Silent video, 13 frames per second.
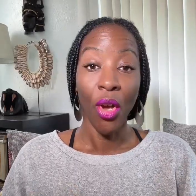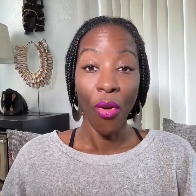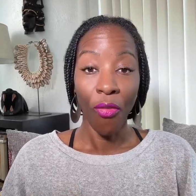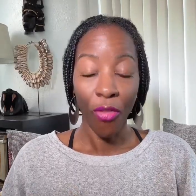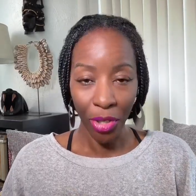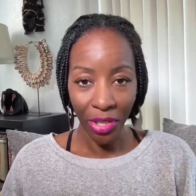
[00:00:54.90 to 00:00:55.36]

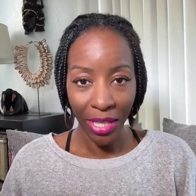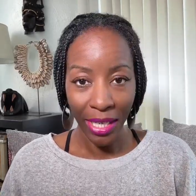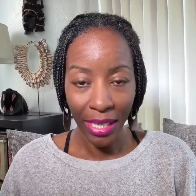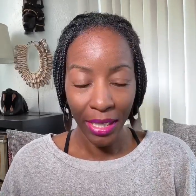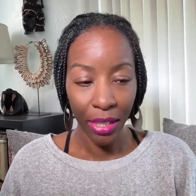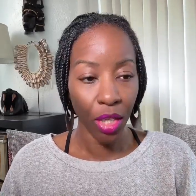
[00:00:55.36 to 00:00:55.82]
First
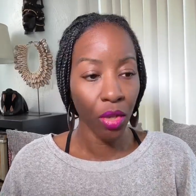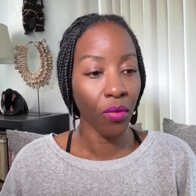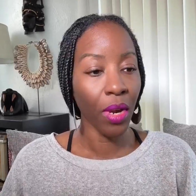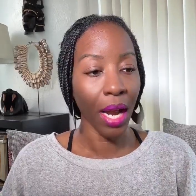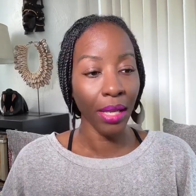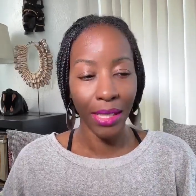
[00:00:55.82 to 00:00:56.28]
thing is you've
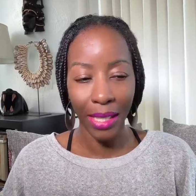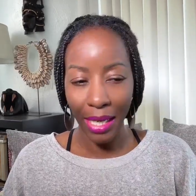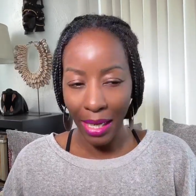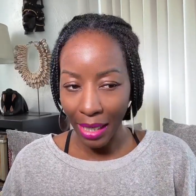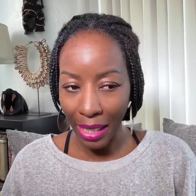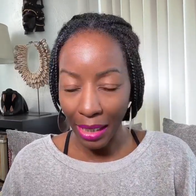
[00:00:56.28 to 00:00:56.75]
got to
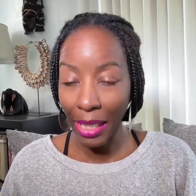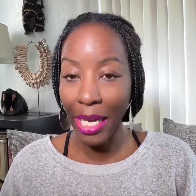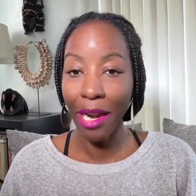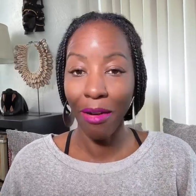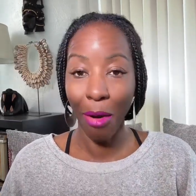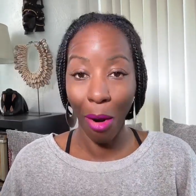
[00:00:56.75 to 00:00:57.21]
get
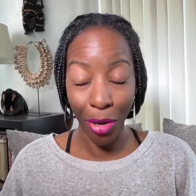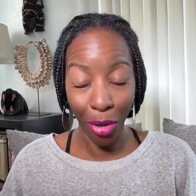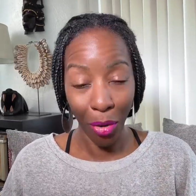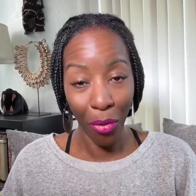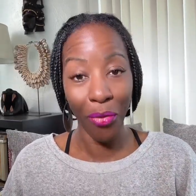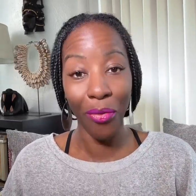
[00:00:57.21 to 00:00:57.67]
clear on
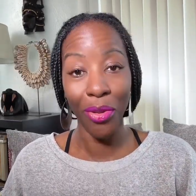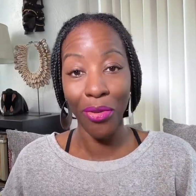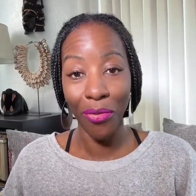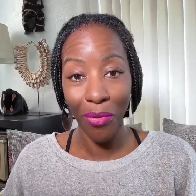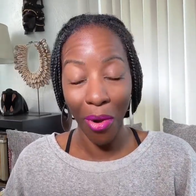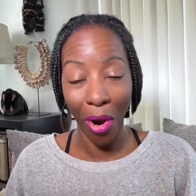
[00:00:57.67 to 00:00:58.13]
who
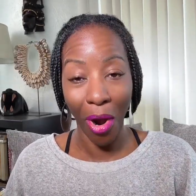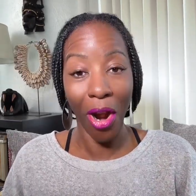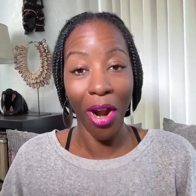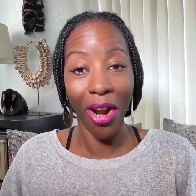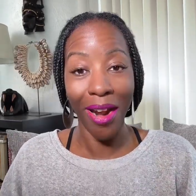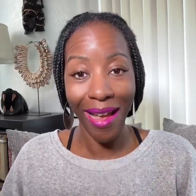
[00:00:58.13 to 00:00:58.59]
you
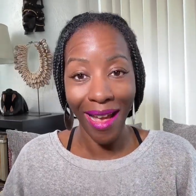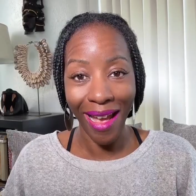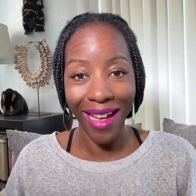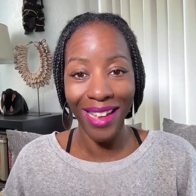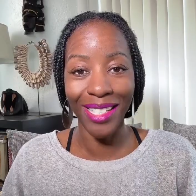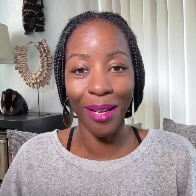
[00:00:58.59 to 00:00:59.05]
are
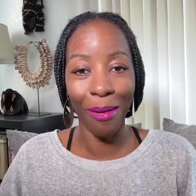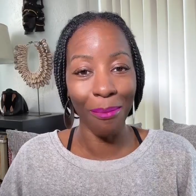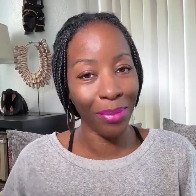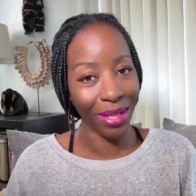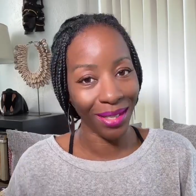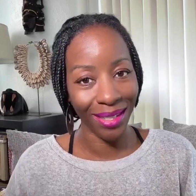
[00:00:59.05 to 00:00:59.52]
as a
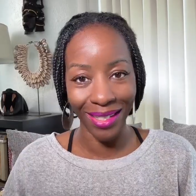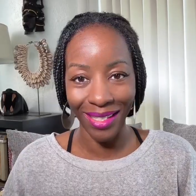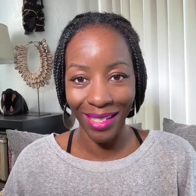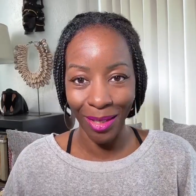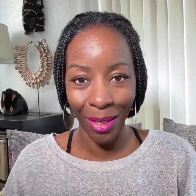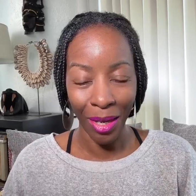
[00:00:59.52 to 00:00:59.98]

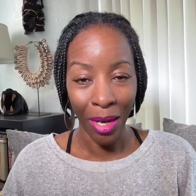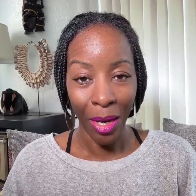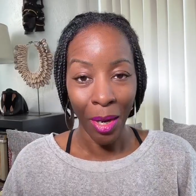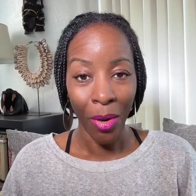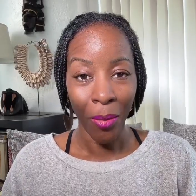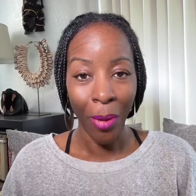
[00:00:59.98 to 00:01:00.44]
business,
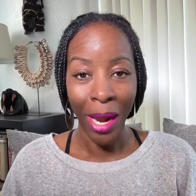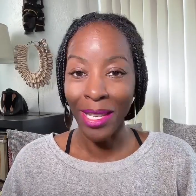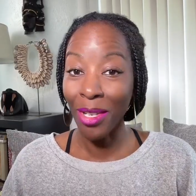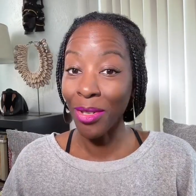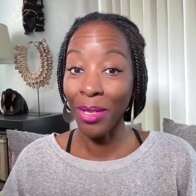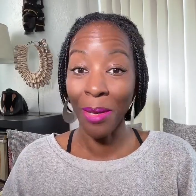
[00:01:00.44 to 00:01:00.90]
right?
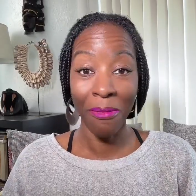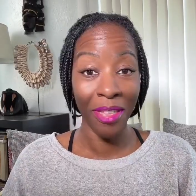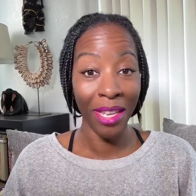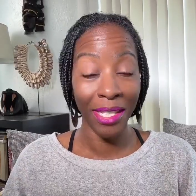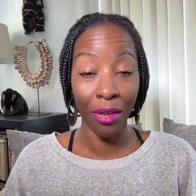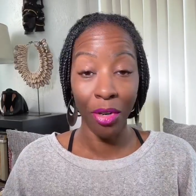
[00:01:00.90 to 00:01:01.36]
There's some
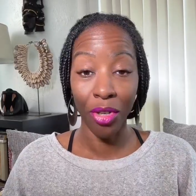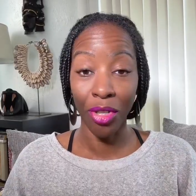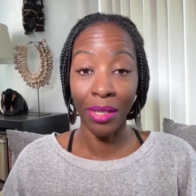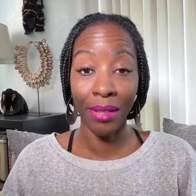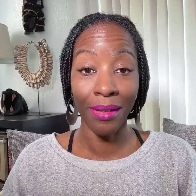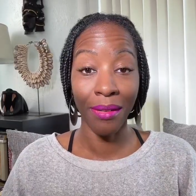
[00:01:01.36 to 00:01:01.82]
things that are
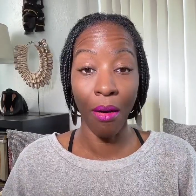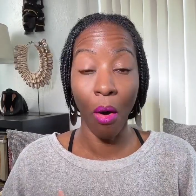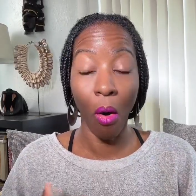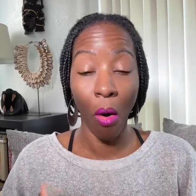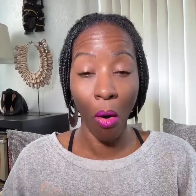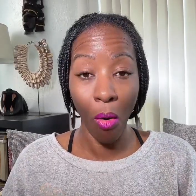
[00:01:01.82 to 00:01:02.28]
just
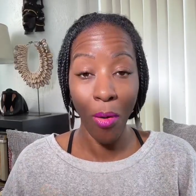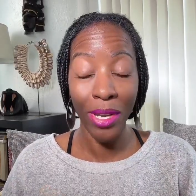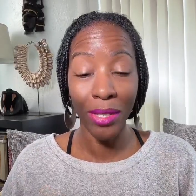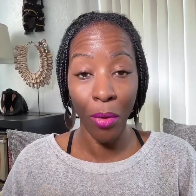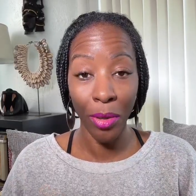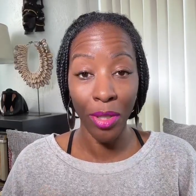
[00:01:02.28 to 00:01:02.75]

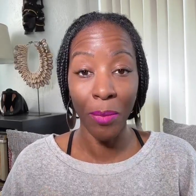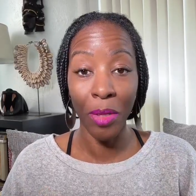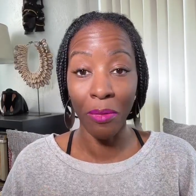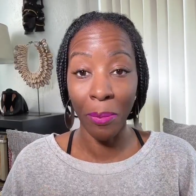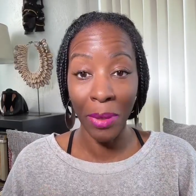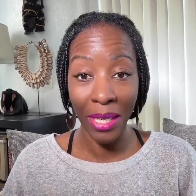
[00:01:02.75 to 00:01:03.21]
always going to be
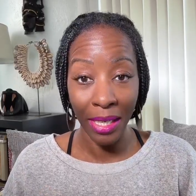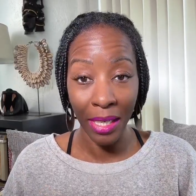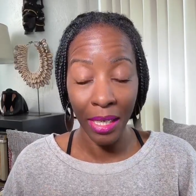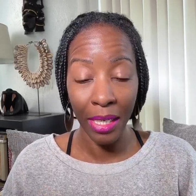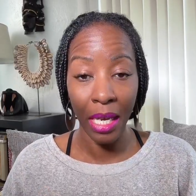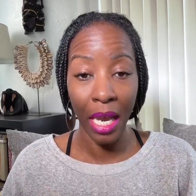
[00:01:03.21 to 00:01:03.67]
repeated,